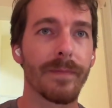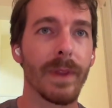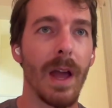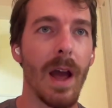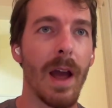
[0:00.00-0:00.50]

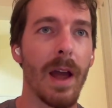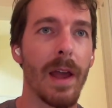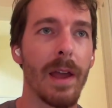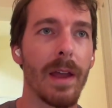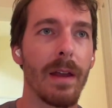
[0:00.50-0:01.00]

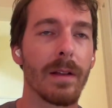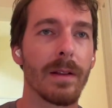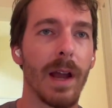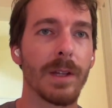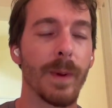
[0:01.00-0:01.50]
I
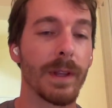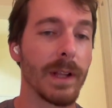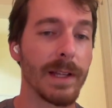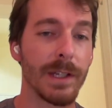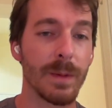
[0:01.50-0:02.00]
spent the
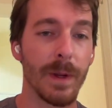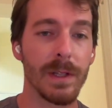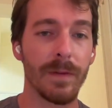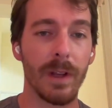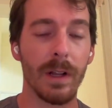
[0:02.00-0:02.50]
last 6
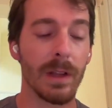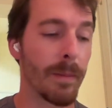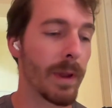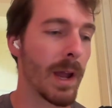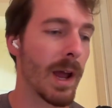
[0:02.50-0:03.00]
months living in
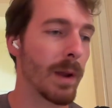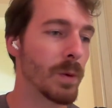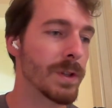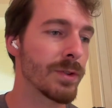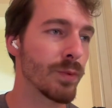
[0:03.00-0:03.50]
Colombia. I
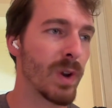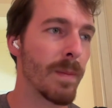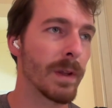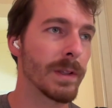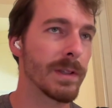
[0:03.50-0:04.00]
was 3
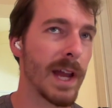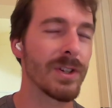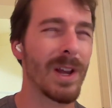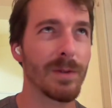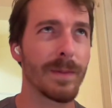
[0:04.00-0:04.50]
months,
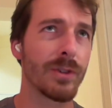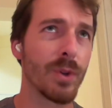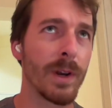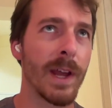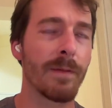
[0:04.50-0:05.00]
actually, I was about
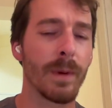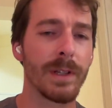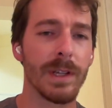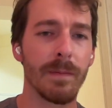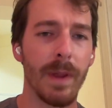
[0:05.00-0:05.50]
2.5
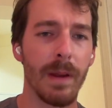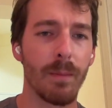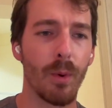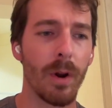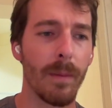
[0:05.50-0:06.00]
months in
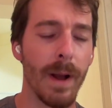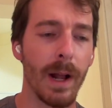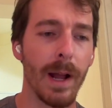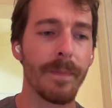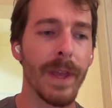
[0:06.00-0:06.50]

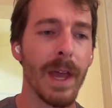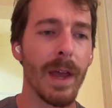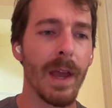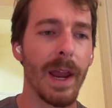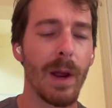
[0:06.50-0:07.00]
Bucaramanga,
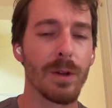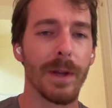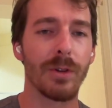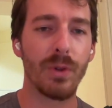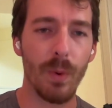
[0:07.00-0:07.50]
and I was
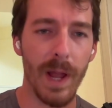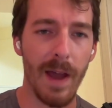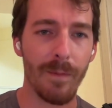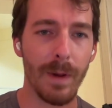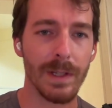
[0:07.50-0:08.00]
about
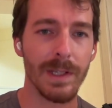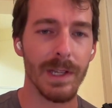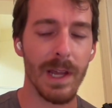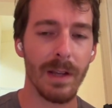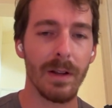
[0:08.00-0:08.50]
2.5 months
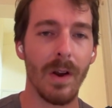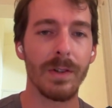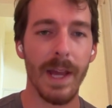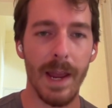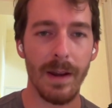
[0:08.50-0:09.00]
in
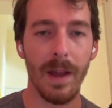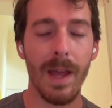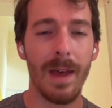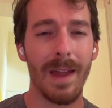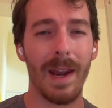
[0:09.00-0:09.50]
Cartagena,
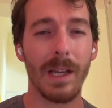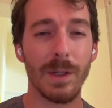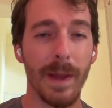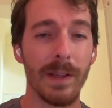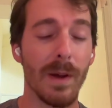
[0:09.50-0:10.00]
and I
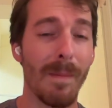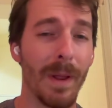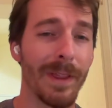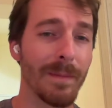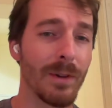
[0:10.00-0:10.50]
spent a
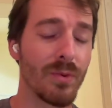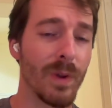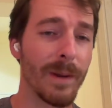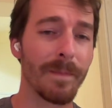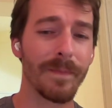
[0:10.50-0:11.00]
month in
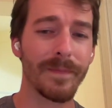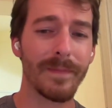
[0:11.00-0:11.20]
between